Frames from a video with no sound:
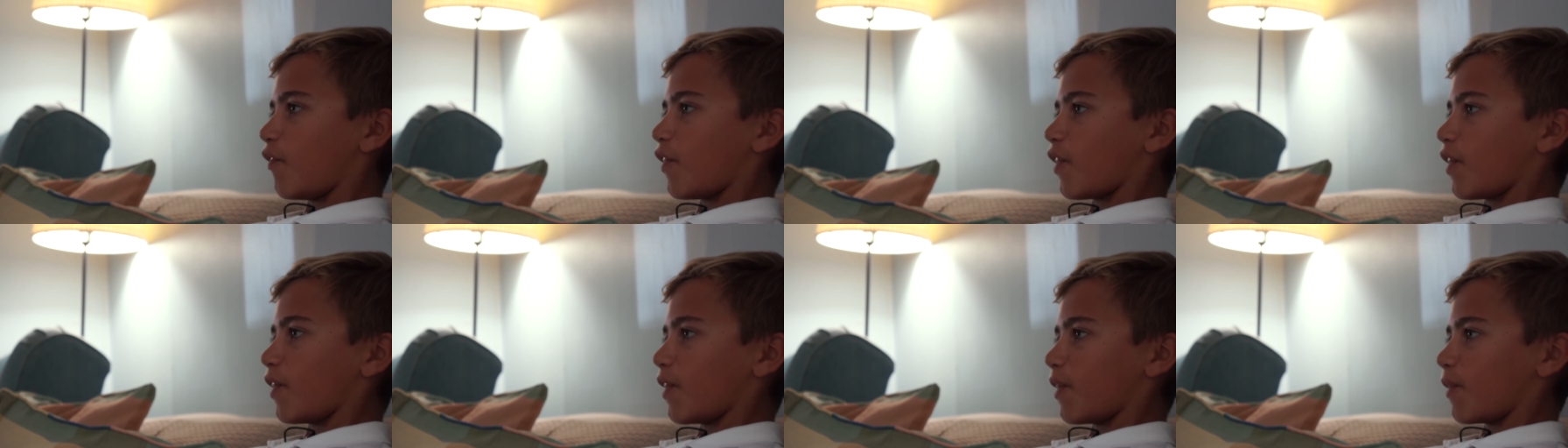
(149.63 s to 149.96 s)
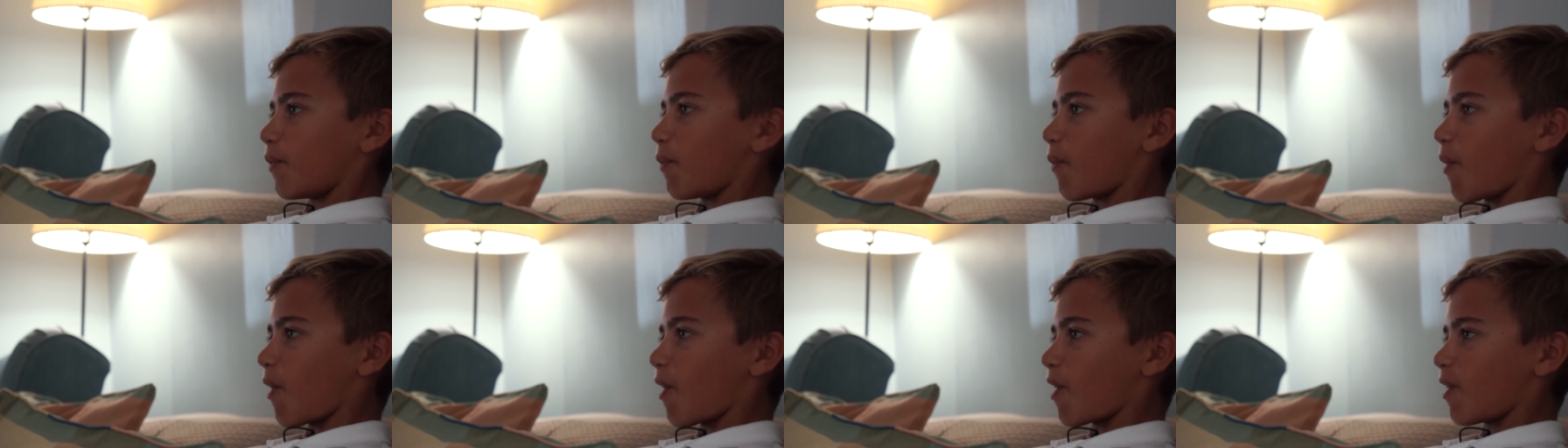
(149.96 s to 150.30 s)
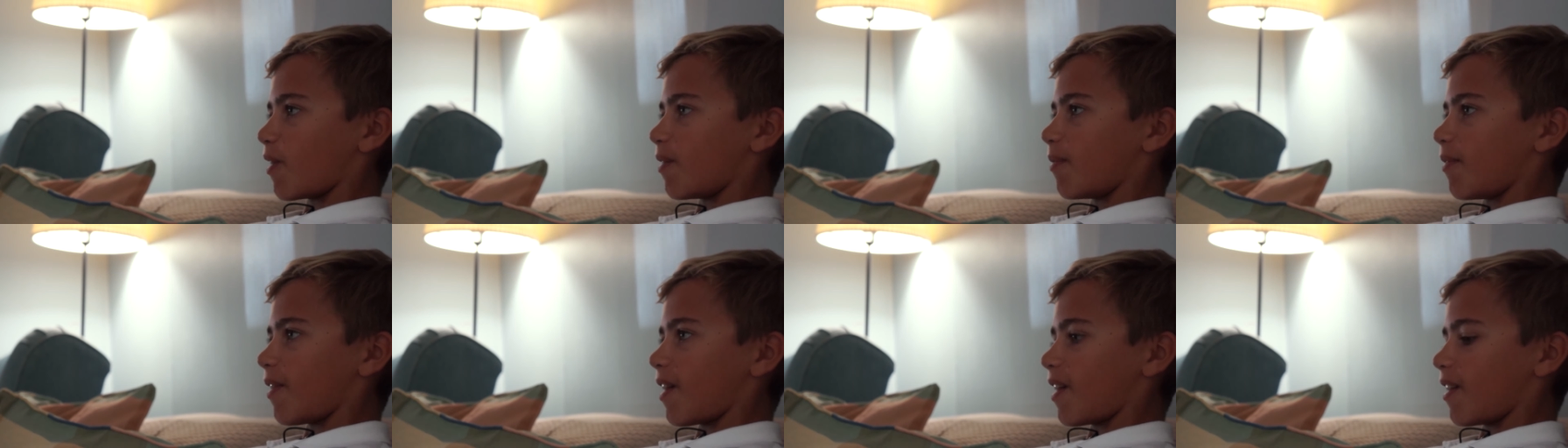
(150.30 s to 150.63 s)
fill our
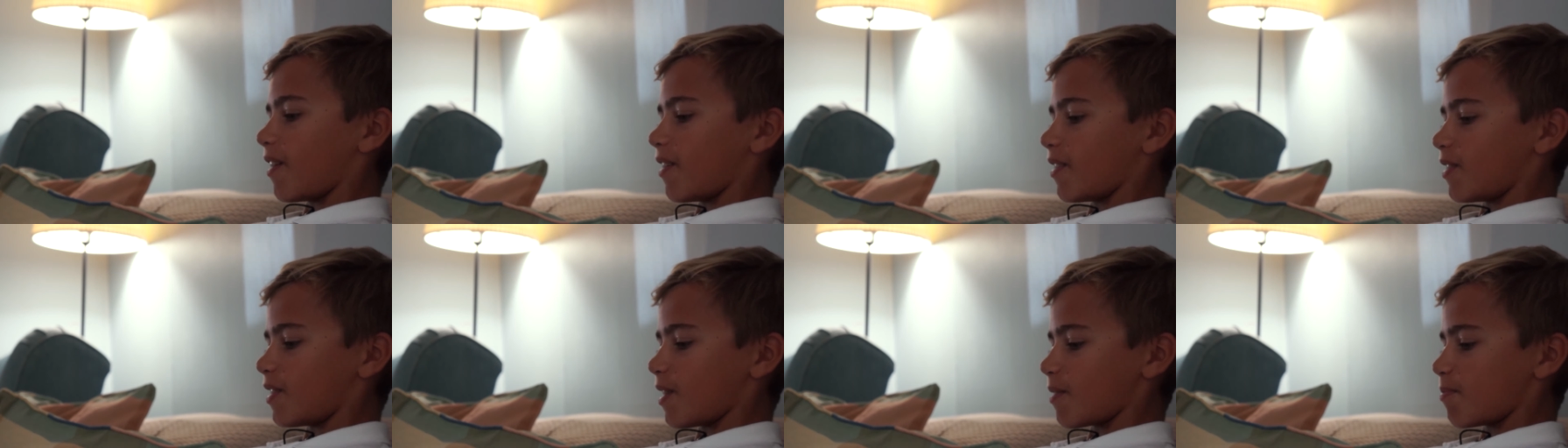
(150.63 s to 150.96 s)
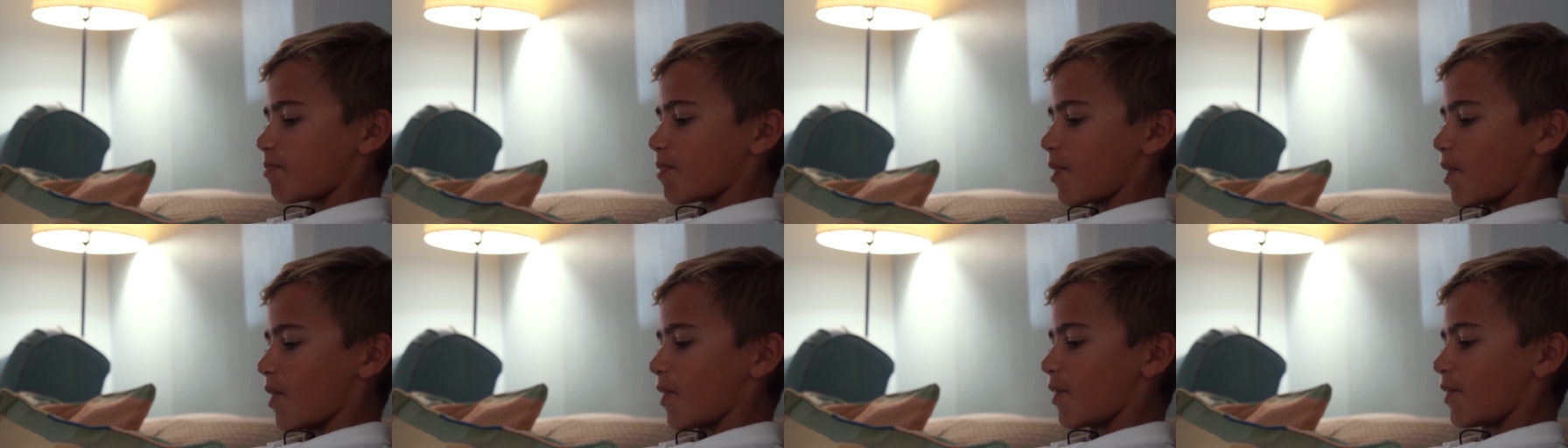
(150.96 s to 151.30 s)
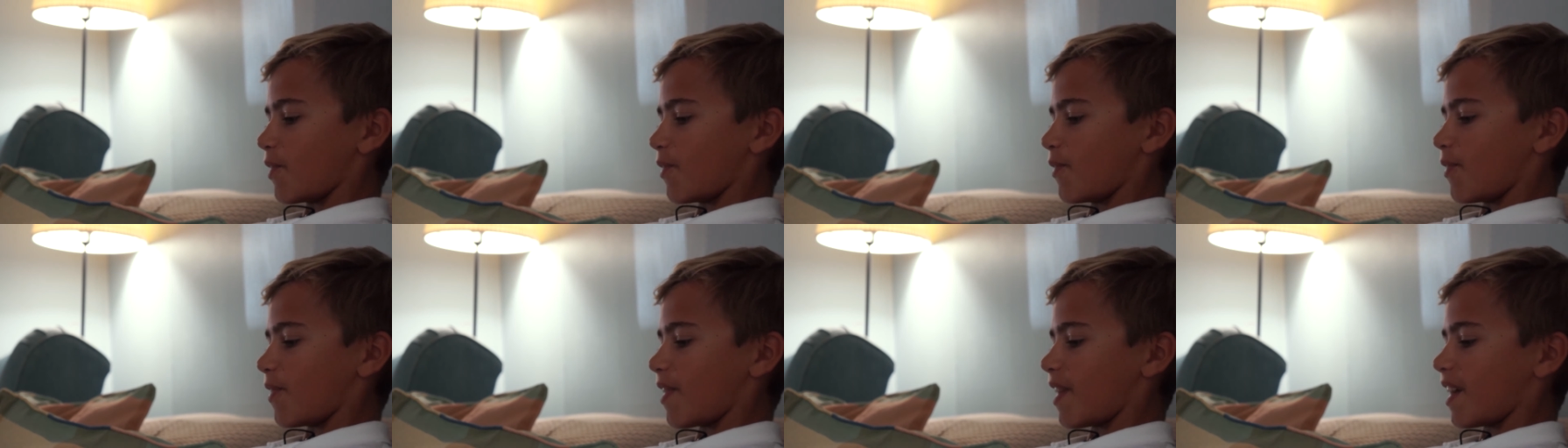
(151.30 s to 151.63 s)
water bottles up all
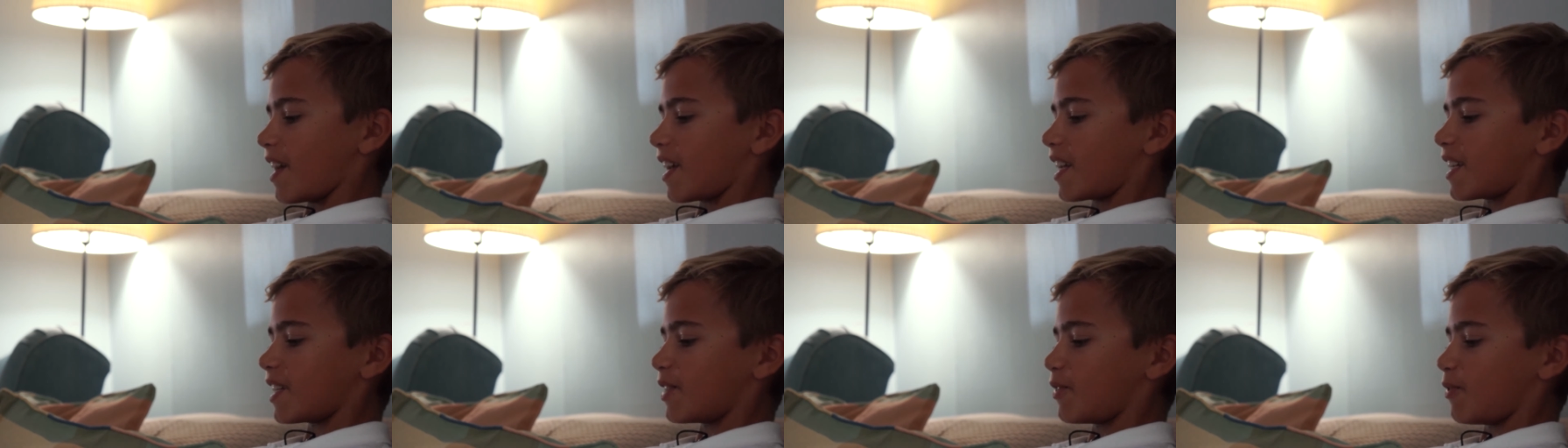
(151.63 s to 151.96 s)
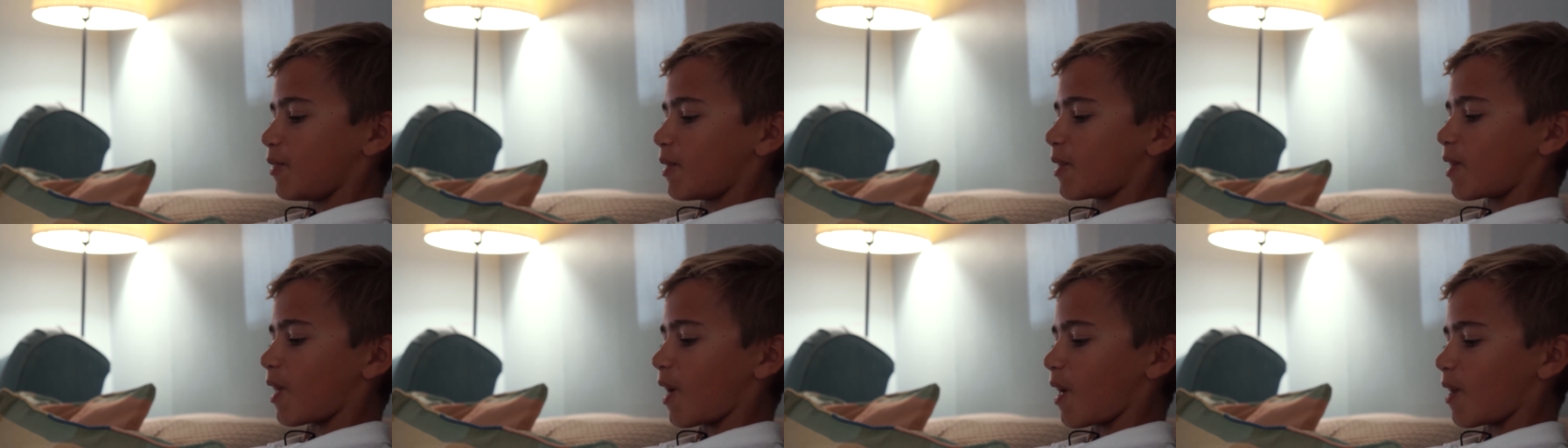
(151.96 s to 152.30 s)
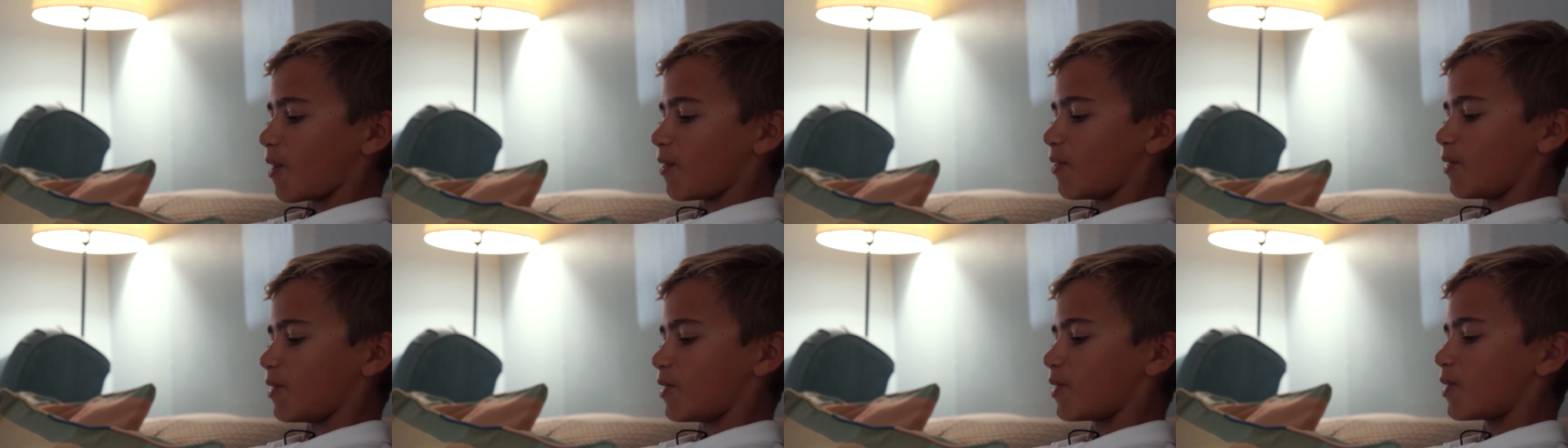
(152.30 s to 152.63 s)
the way because we thought
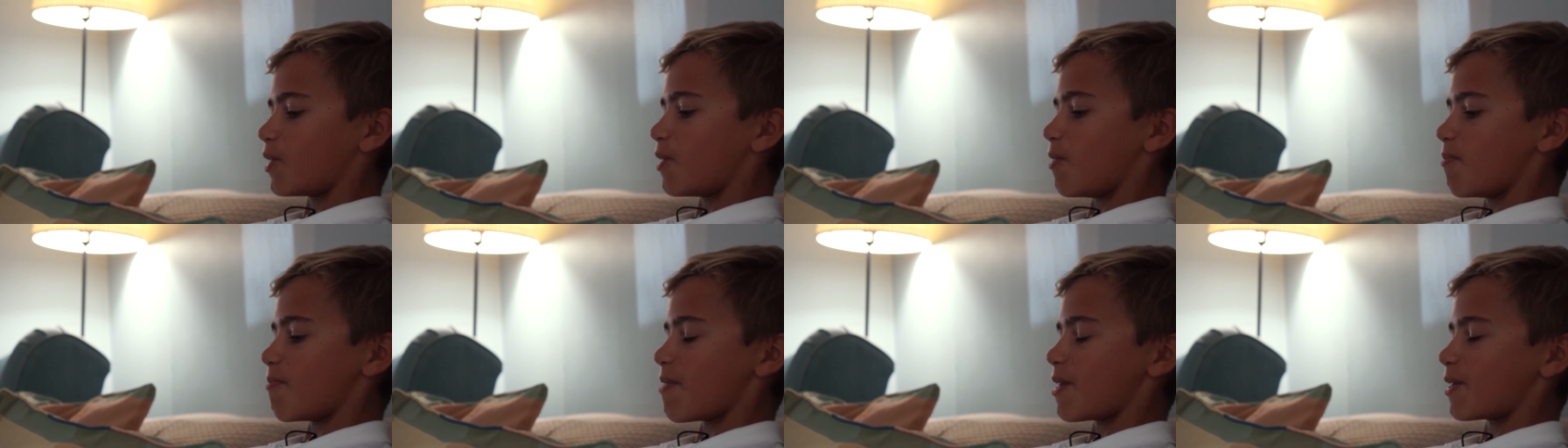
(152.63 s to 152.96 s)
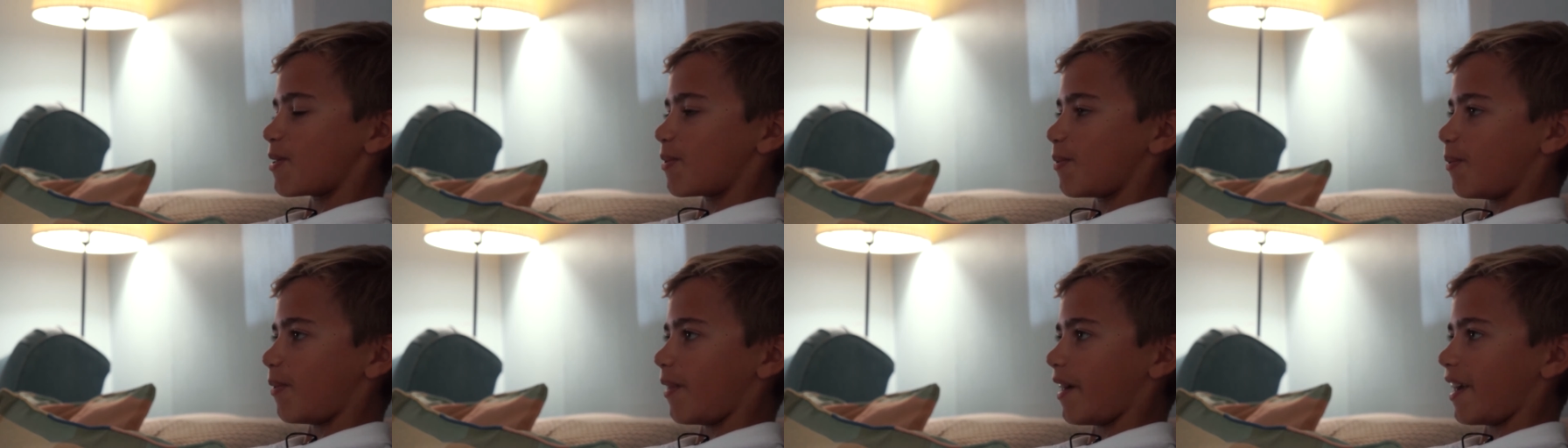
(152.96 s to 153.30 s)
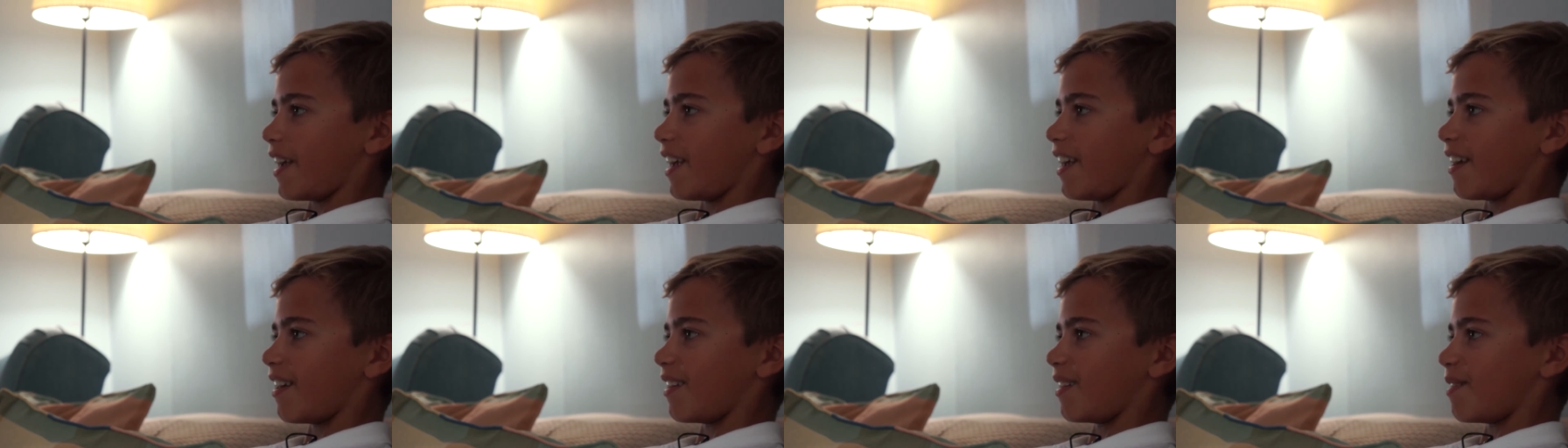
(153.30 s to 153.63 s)
it was too much
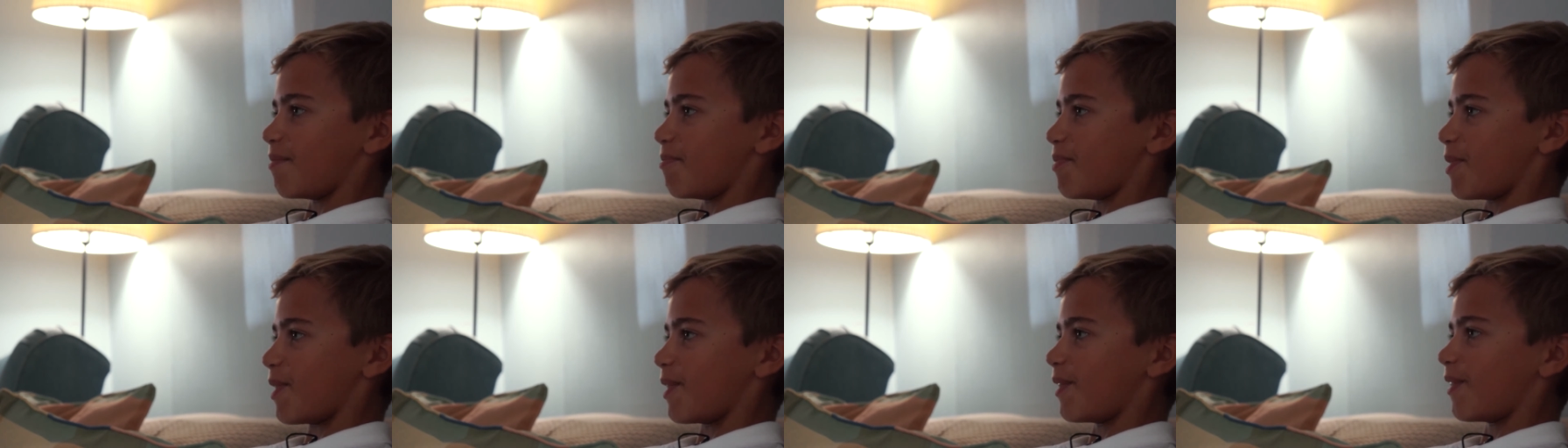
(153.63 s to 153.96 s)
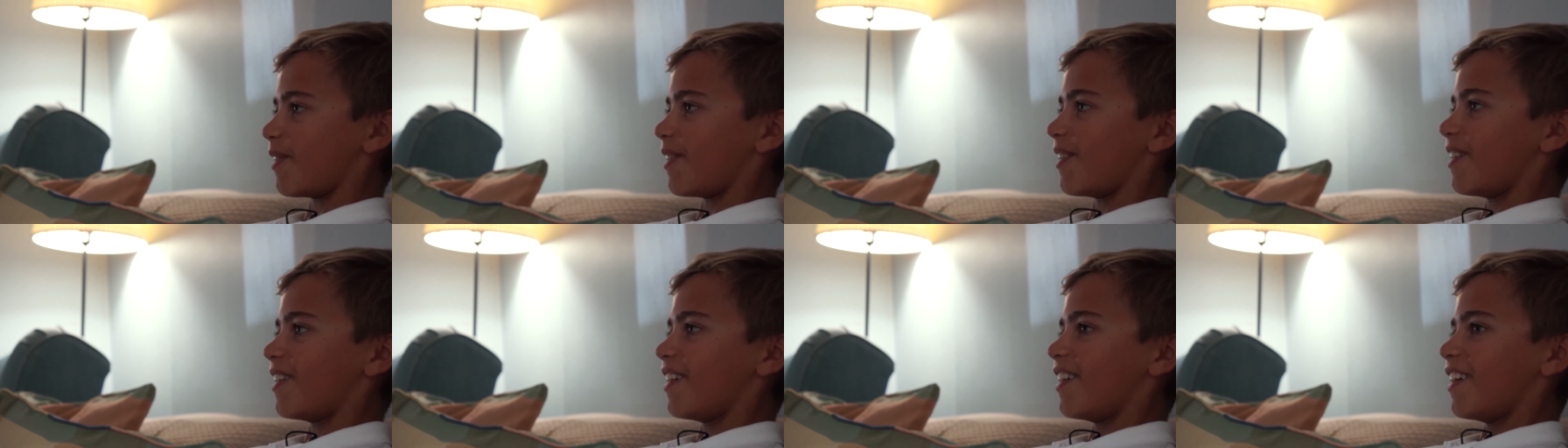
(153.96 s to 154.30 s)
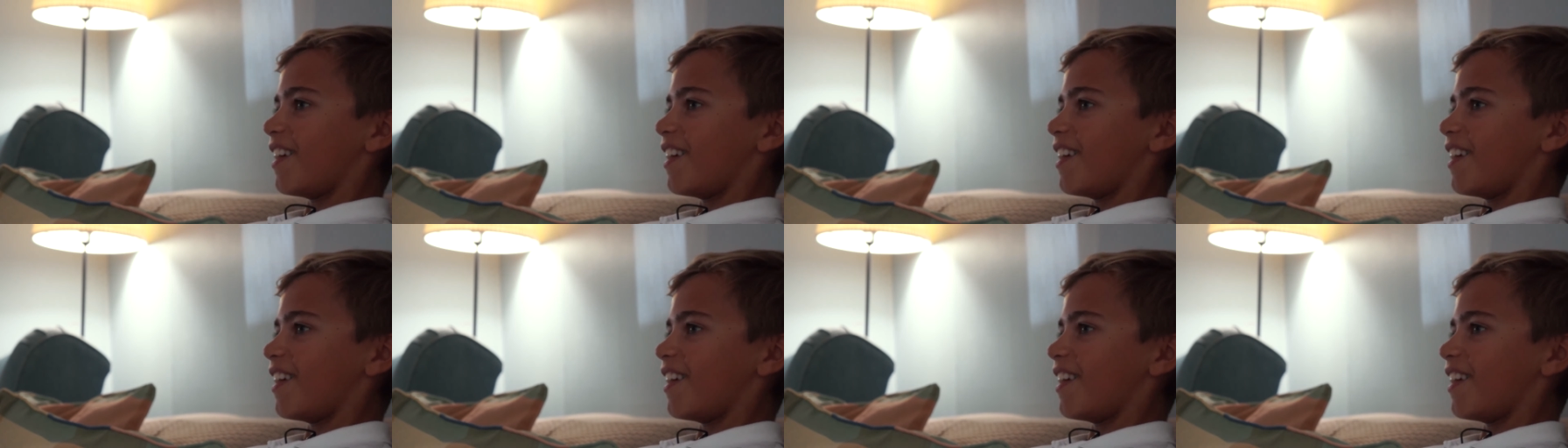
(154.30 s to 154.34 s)
weight on the boat,